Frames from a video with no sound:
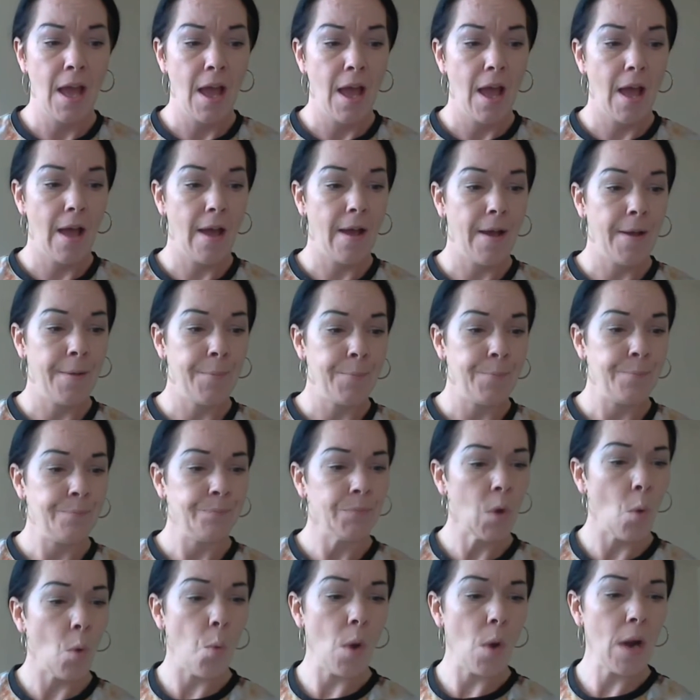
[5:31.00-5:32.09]

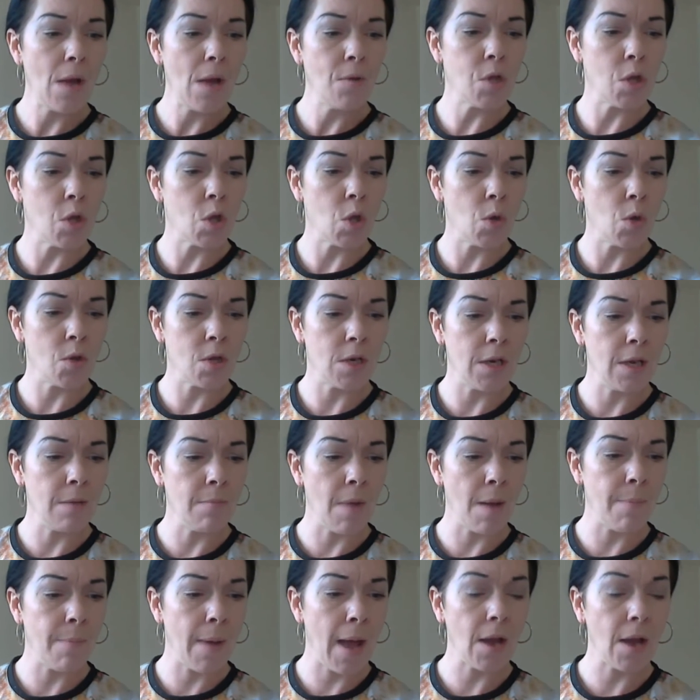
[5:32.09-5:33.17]
What else is usually in
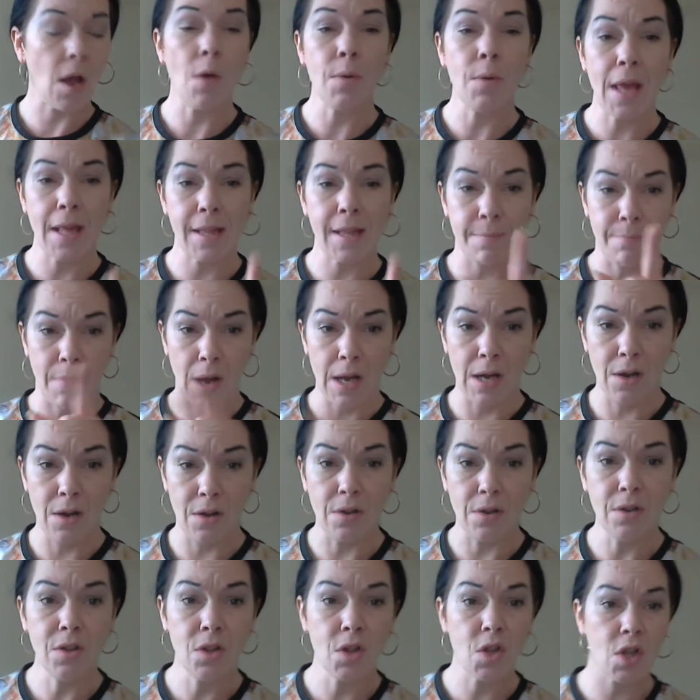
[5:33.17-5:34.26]
my bag? Oh yes, my
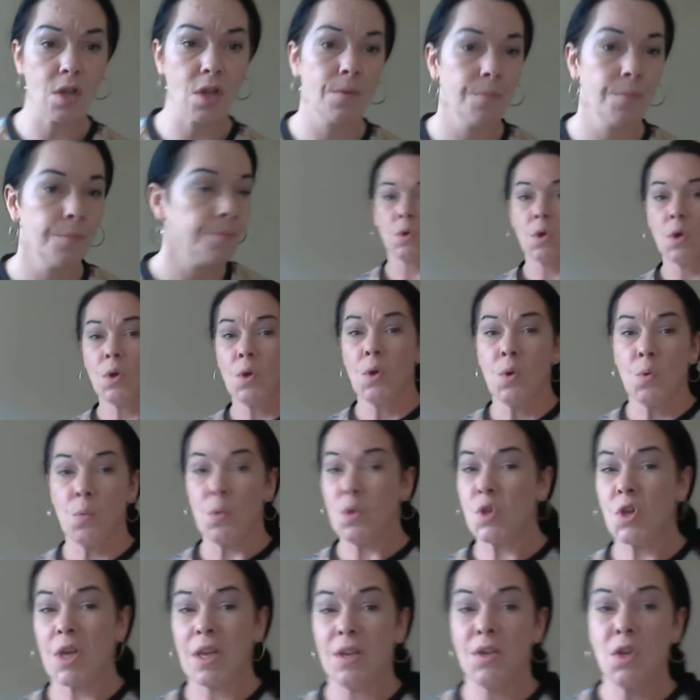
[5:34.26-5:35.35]
lunch,
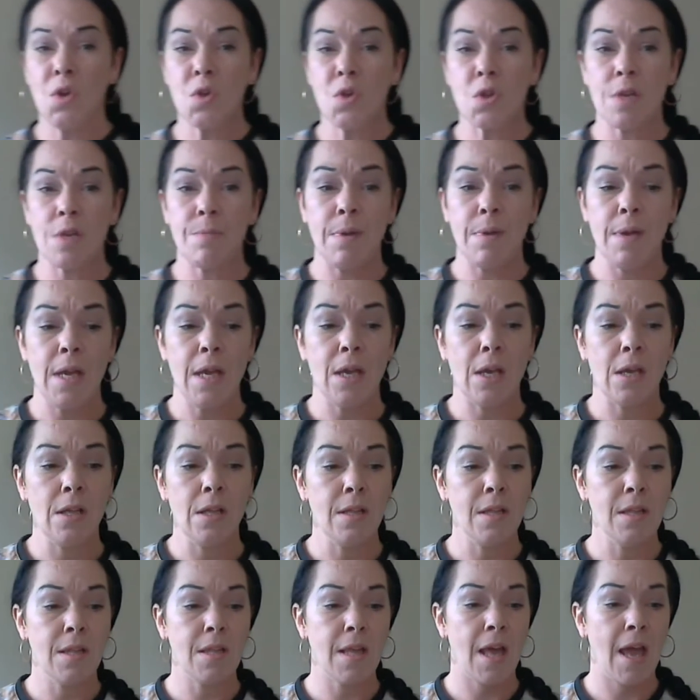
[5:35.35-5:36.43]
which can usually be
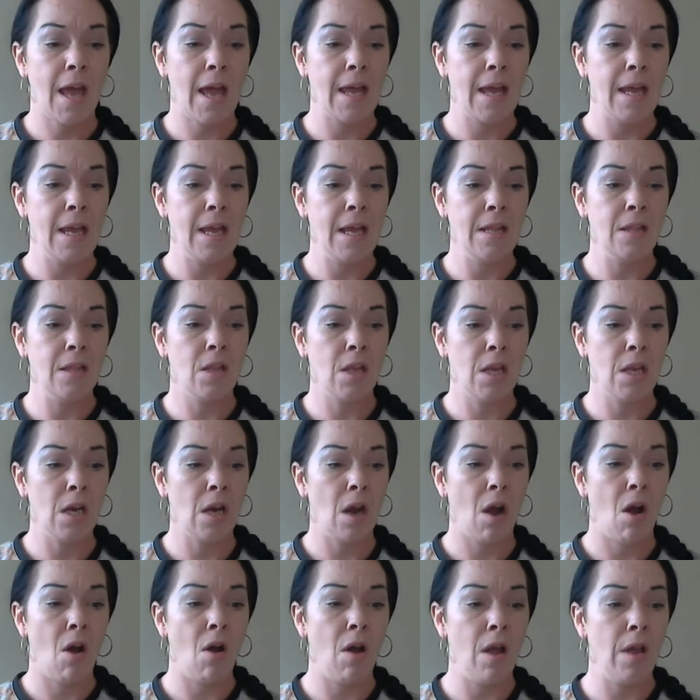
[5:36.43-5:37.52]
contained in
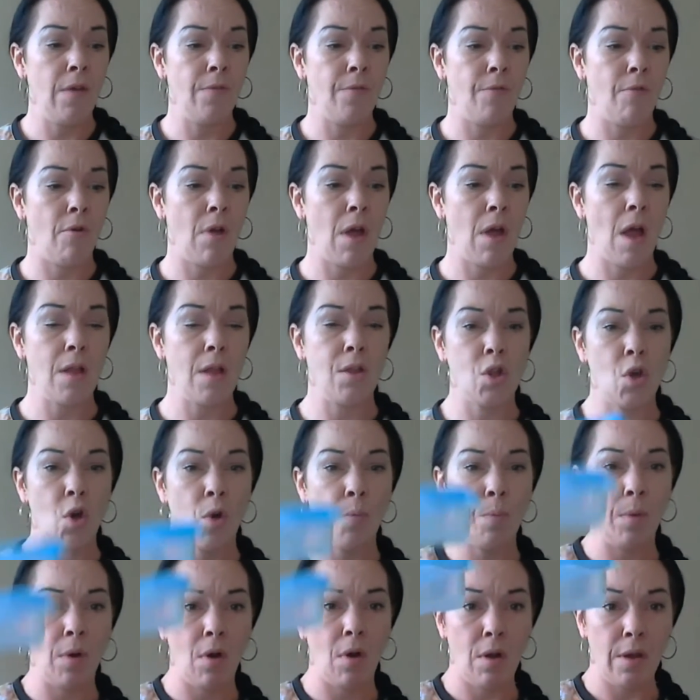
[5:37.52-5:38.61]
either a
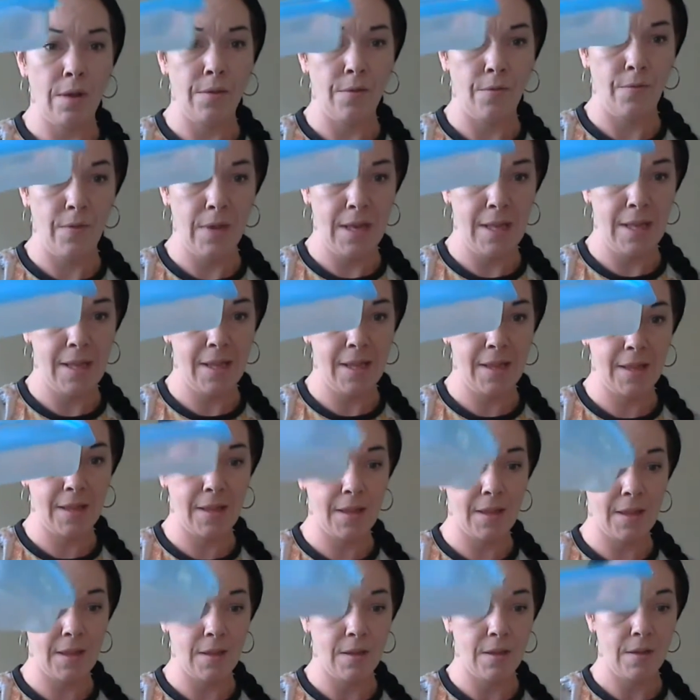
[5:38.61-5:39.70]
tub like
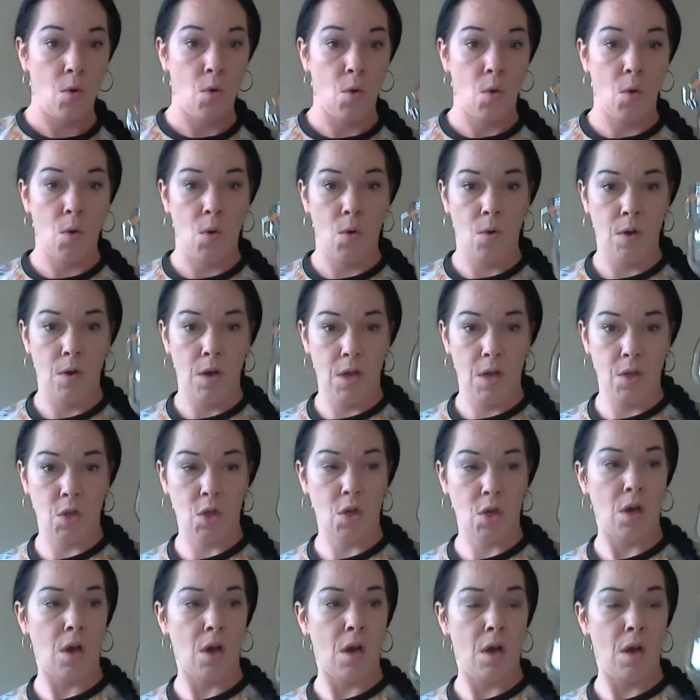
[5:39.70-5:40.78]
this or a
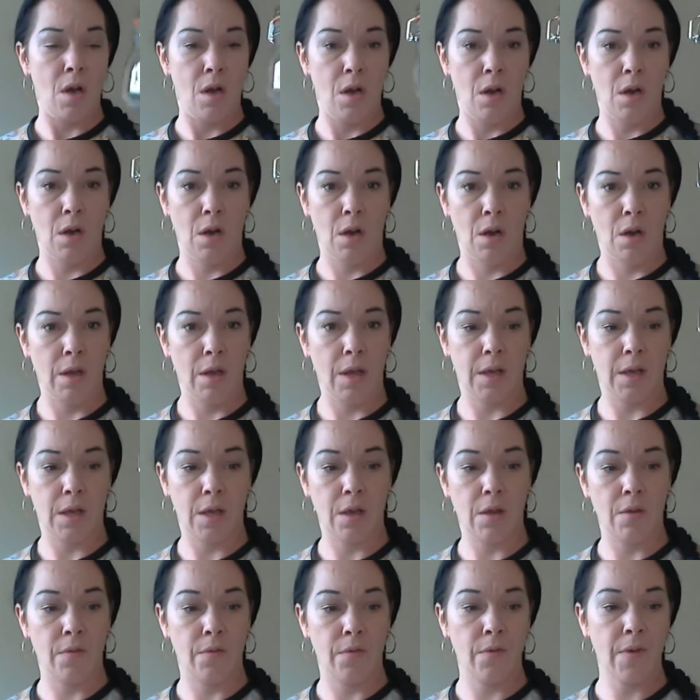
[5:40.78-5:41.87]
jar like
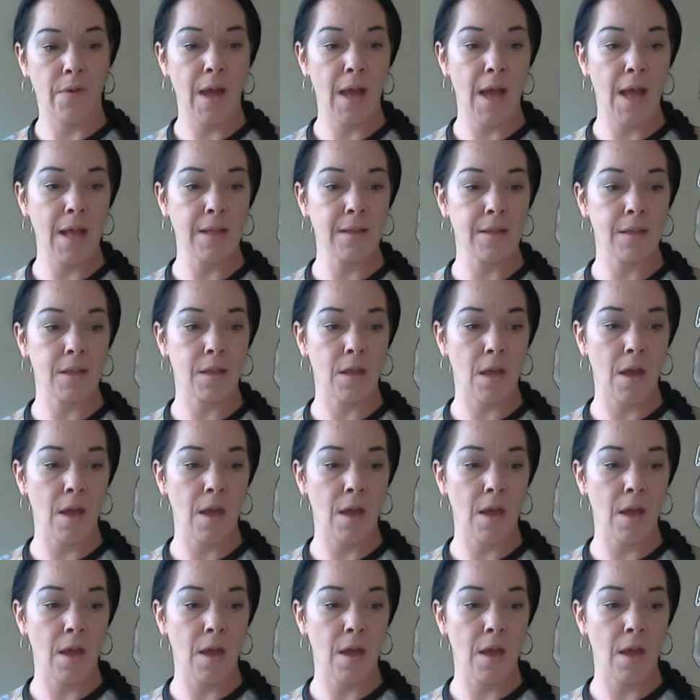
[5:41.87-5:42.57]
that.